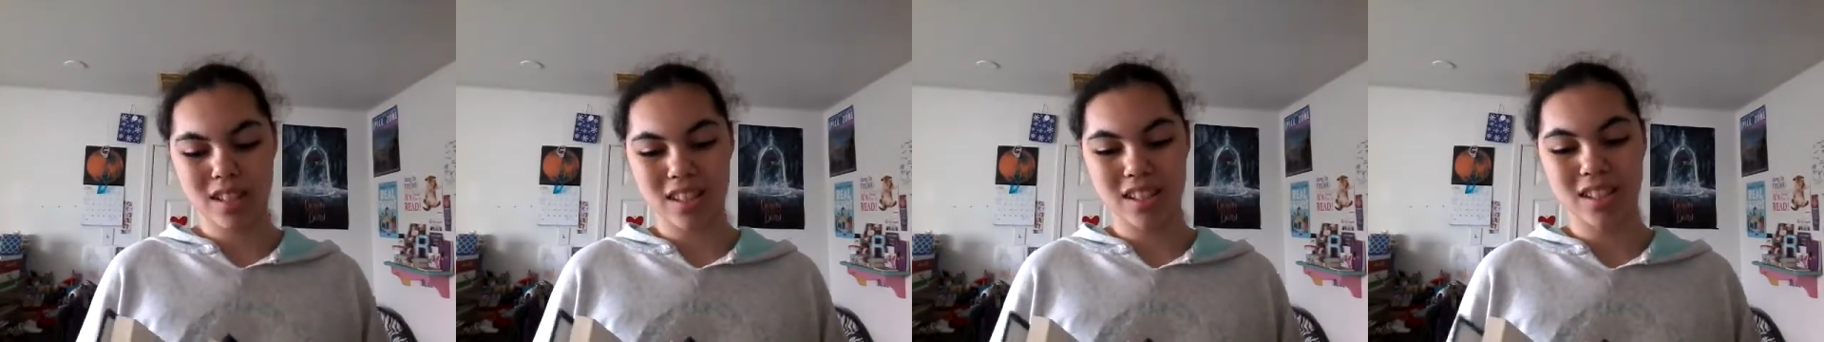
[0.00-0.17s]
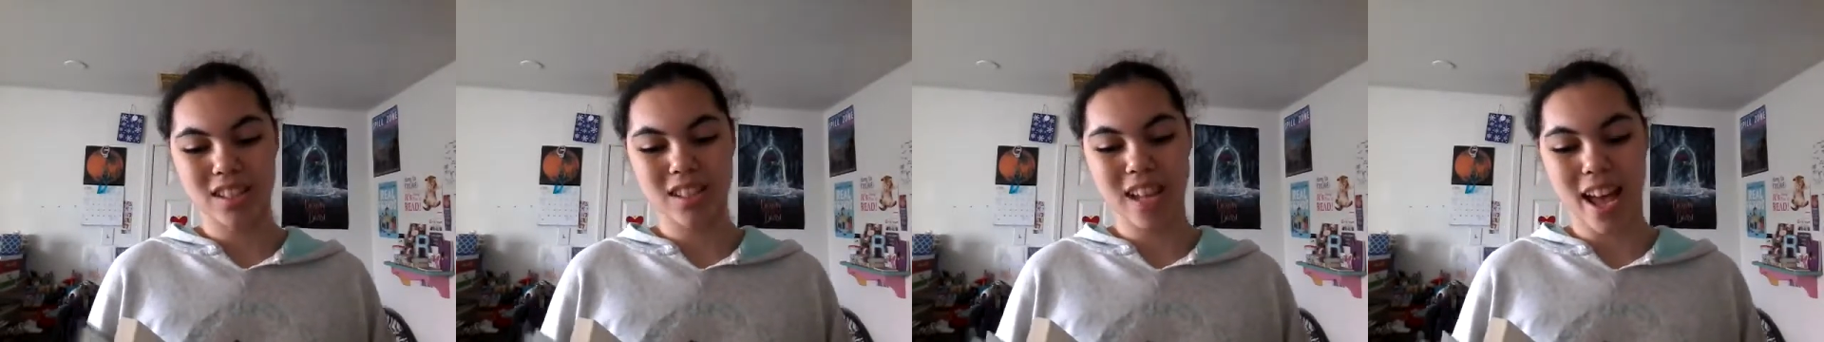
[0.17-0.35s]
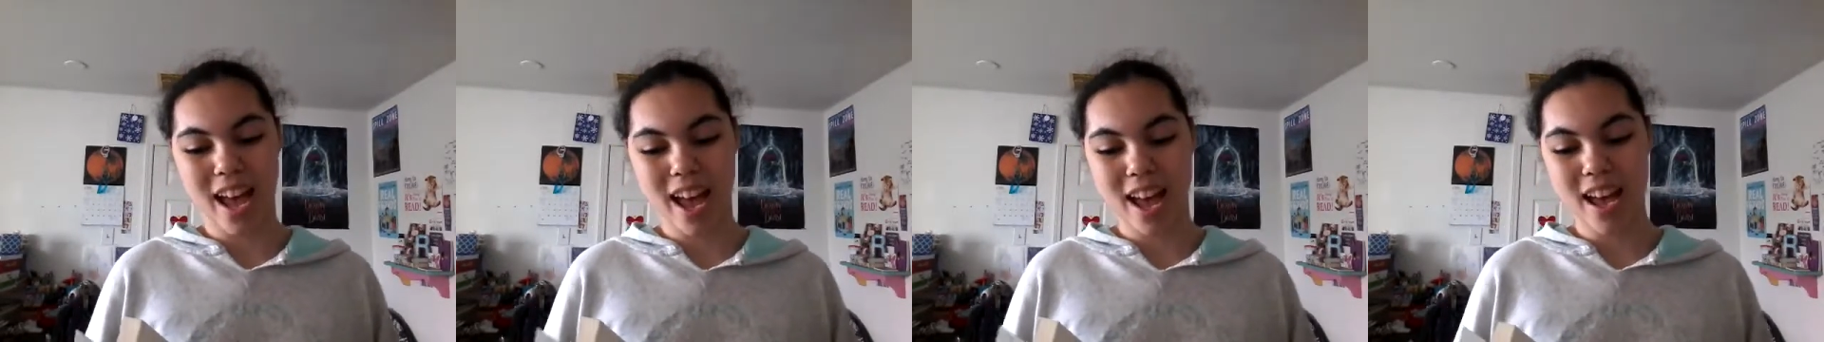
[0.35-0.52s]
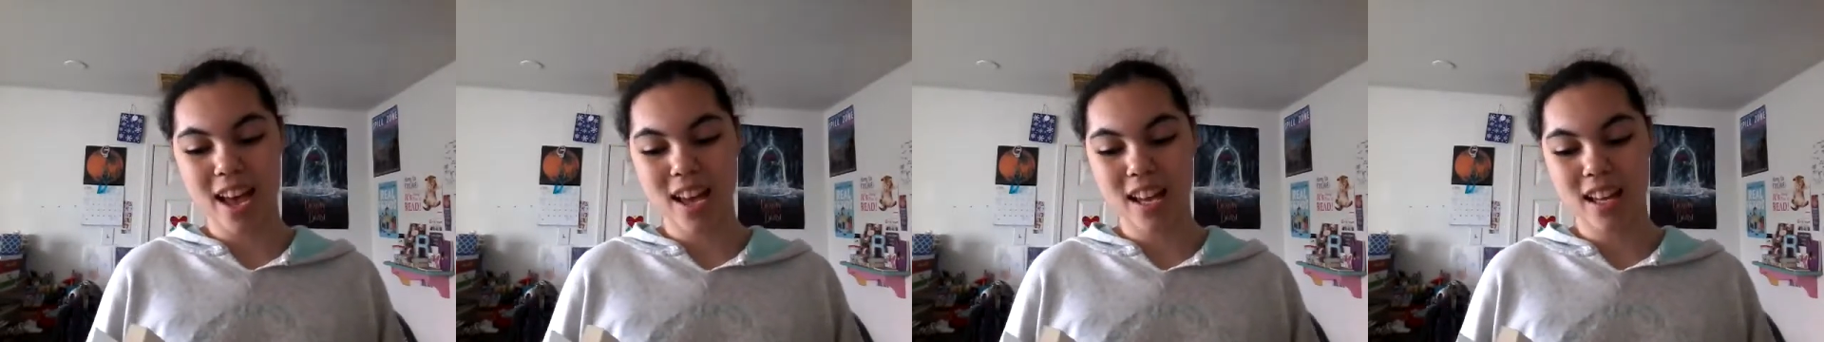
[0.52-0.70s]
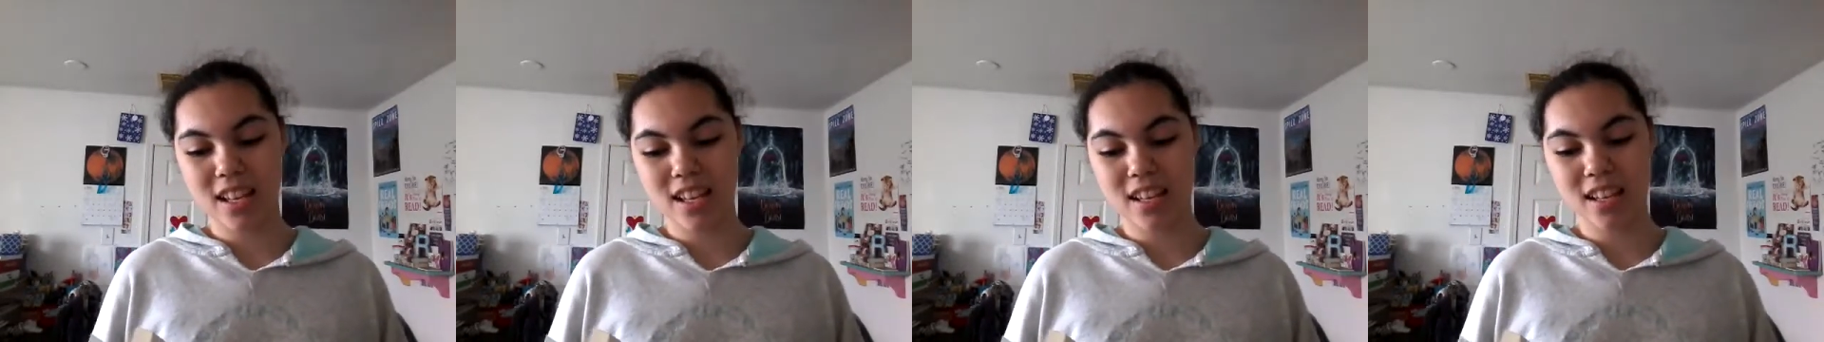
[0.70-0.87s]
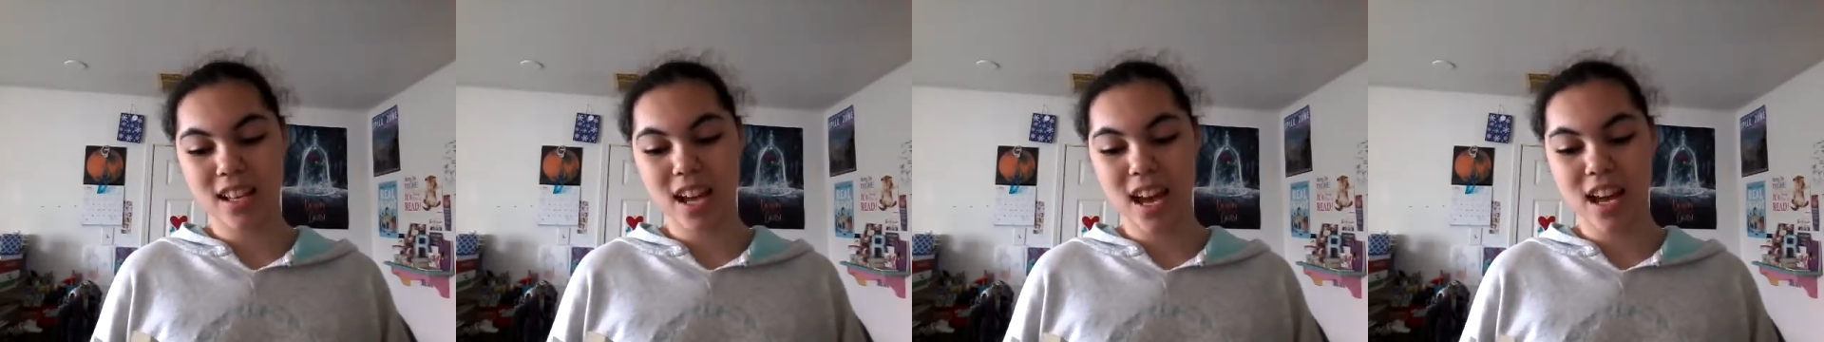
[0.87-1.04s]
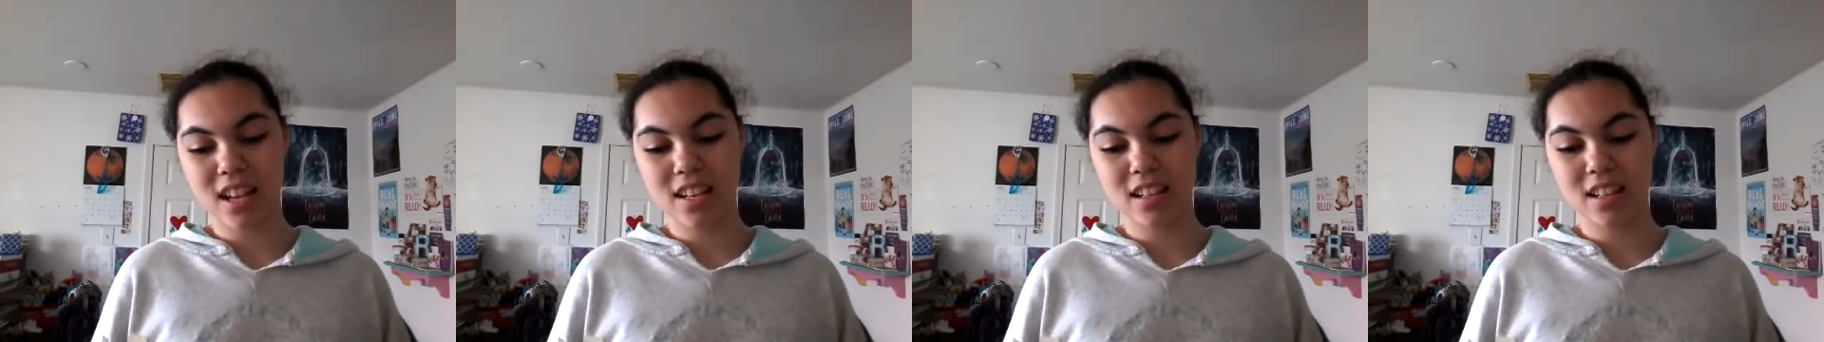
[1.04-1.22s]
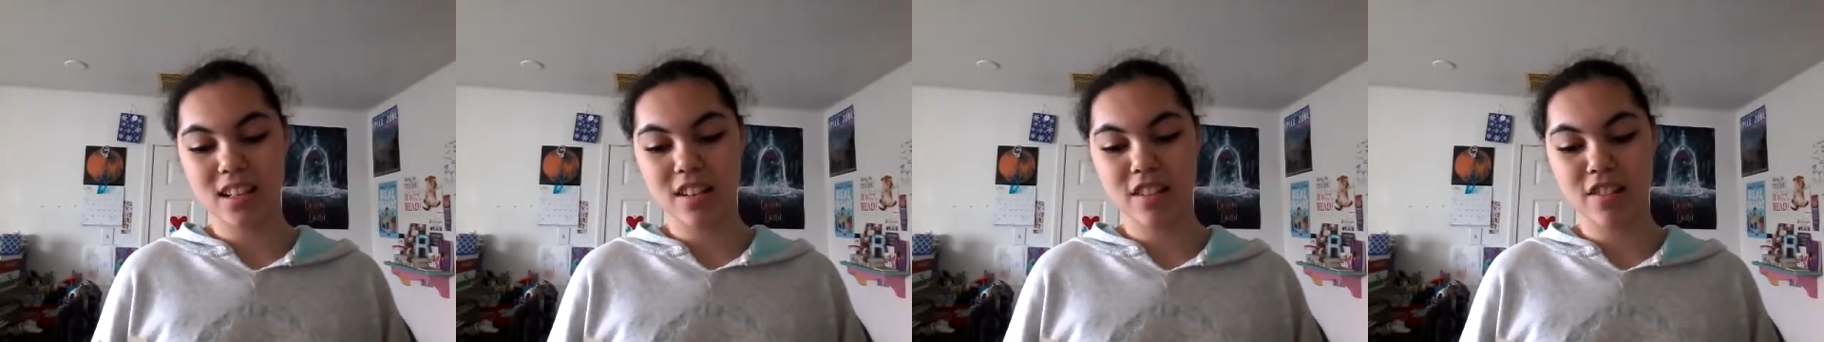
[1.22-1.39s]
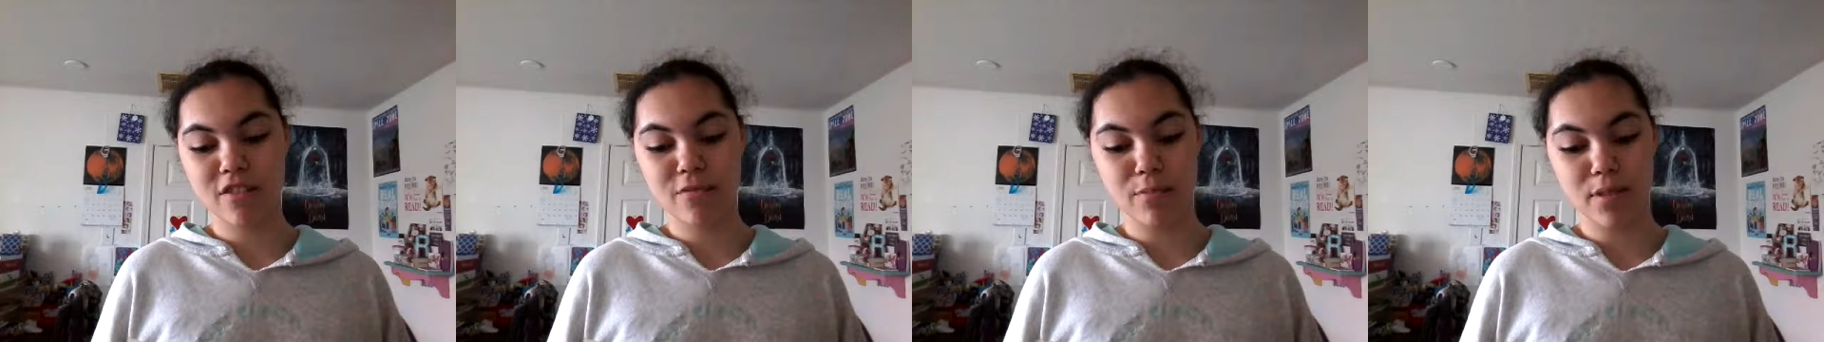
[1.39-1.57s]
sad kind
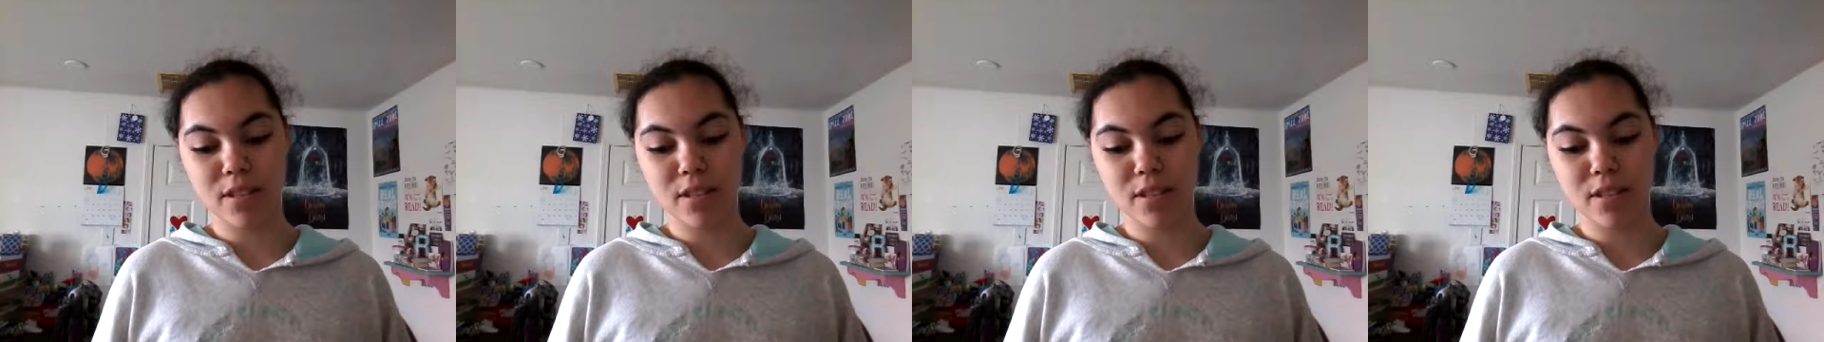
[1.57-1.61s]
of,